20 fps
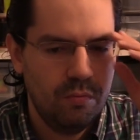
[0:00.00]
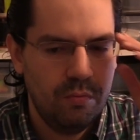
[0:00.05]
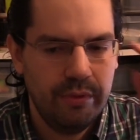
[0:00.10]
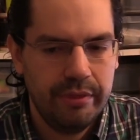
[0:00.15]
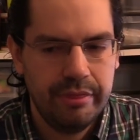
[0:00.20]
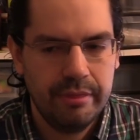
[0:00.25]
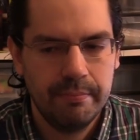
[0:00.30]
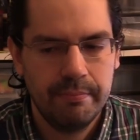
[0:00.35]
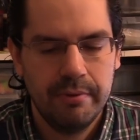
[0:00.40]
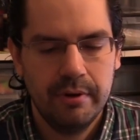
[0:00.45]

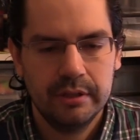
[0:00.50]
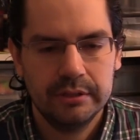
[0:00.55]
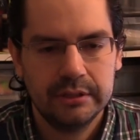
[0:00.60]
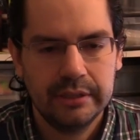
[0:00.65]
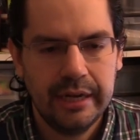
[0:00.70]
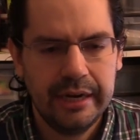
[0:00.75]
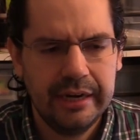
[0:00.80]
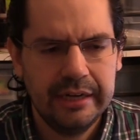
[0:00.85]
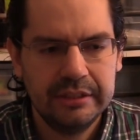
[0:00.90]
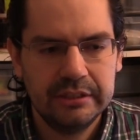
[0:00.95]
with the
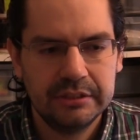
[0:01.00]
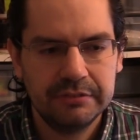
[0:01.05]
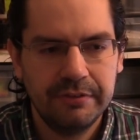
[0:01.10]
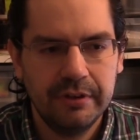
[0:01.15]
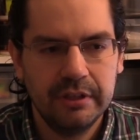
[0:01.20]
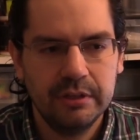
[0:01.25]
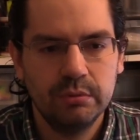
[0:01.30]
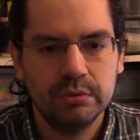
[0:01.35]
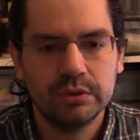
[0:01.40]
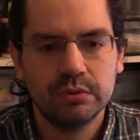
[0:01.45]
Boston, and I just
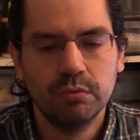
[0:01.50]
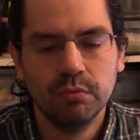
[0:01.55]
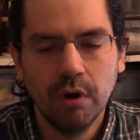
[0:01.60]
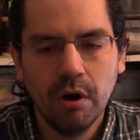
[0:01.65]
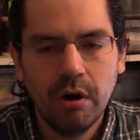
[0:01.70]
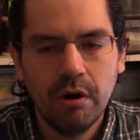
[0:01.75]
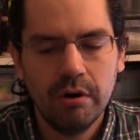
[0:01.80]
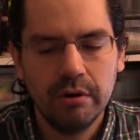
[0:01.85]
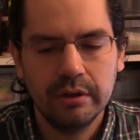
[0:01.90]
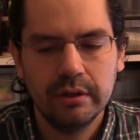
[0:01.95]
felt it was
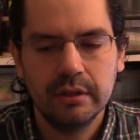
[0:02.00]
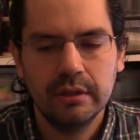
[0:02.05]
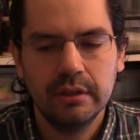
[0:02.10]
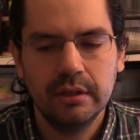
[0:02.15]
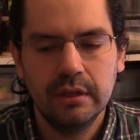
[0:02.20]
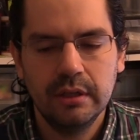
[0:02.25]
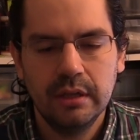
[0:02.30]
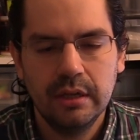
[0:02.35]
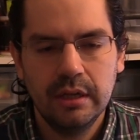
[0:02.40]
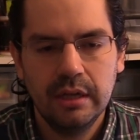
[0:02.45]
wrong.
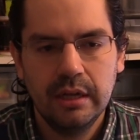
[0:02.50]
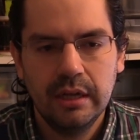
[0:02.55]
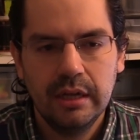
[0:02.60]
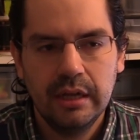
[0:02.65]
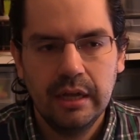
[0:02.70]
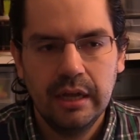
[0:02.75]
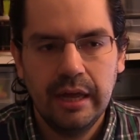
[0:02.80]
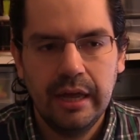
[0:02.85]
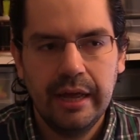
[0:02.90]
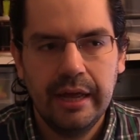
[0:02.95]

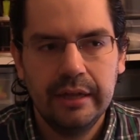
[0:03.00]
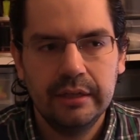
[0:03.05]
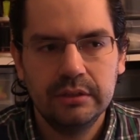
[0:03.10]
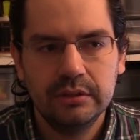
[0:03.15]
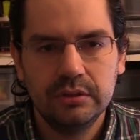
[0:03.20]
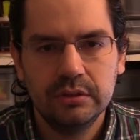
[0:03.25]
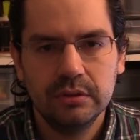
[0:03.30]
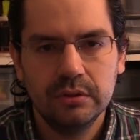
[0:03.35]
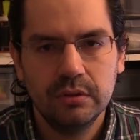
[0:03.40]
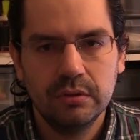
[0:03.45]

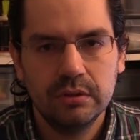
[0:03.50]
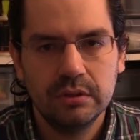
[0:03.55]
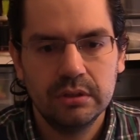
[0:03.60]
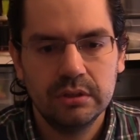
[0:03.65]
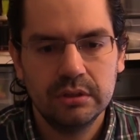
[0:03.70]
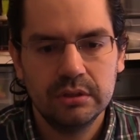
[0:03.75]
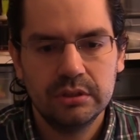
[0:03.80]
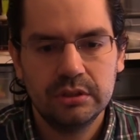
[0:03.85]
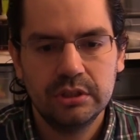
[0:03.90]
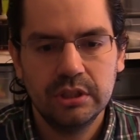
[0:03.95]
And
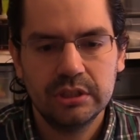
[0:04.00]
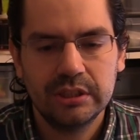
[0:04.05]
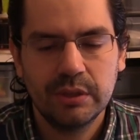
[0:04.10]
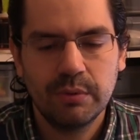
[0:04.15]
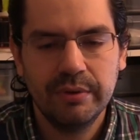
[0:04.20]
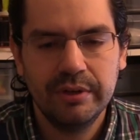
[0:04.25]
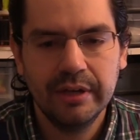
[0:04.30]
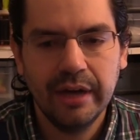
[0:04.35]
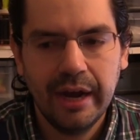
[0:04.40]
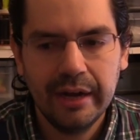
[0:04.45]
just like
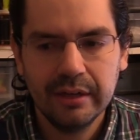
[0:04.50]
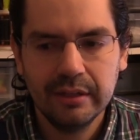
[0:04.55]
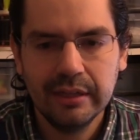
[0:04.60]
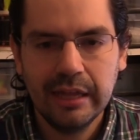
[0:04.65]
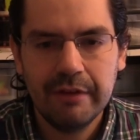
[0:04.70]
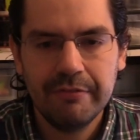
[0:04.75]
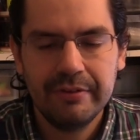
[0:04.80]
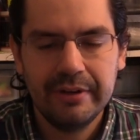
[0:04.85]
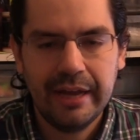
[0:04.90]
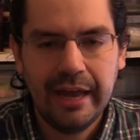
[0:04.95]
when
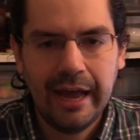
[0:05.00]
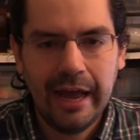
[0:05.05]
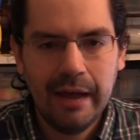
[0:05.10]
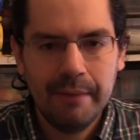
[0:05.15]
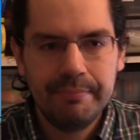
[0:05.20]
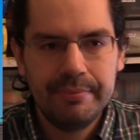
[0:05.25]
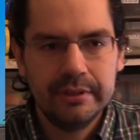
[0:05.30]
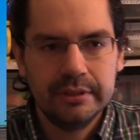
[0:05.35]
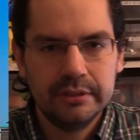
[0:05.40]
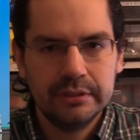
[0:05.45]
9/11
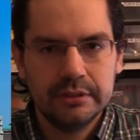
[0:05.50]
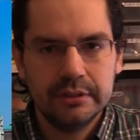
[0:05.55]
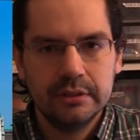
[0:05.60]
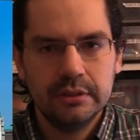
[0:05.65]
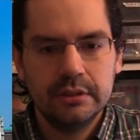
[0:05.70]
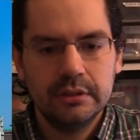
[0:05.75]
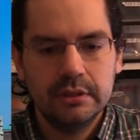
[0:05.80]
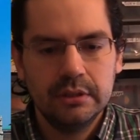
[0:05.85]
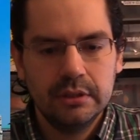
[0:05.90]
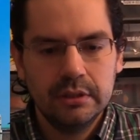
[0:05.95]
happened,
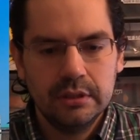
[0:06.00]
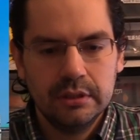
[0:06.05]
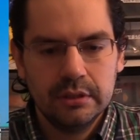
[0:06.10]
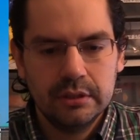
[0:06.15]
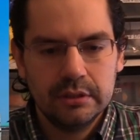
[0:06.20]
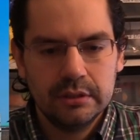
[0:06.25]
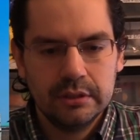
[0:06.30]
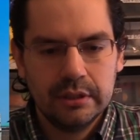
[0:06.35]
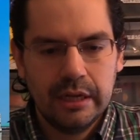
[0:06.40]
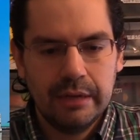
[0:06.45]

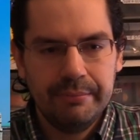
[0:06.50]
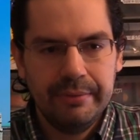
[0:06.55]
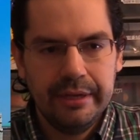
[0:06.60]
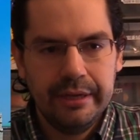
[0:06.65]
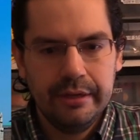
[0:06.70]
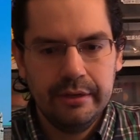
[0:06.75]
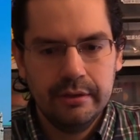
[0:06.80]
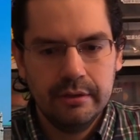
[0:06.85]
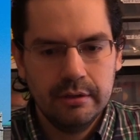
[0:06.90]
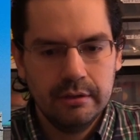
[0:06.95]
I
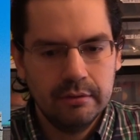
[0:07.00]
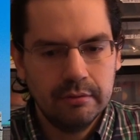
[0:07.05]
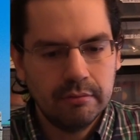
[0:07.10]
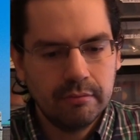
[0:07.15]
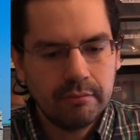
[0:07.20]
mean,